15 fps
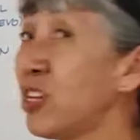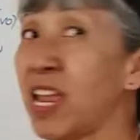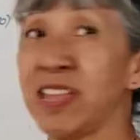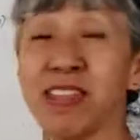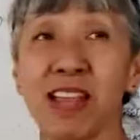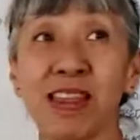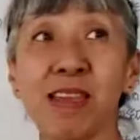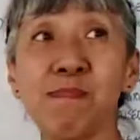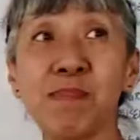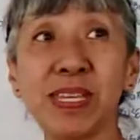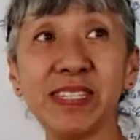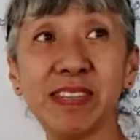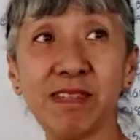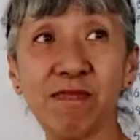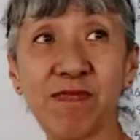and the
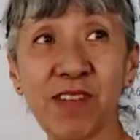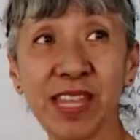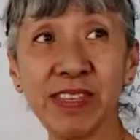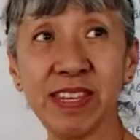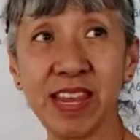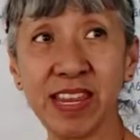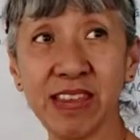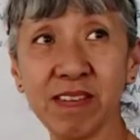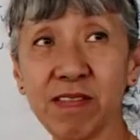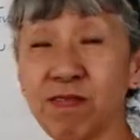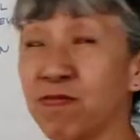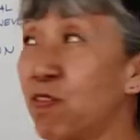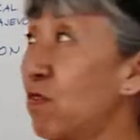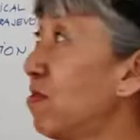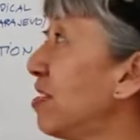limited funding
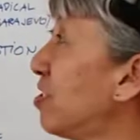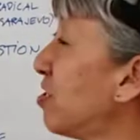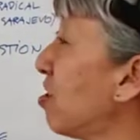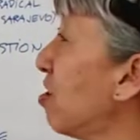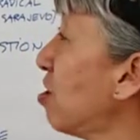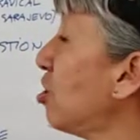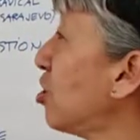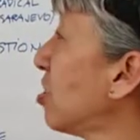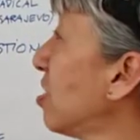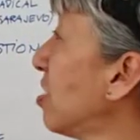for research,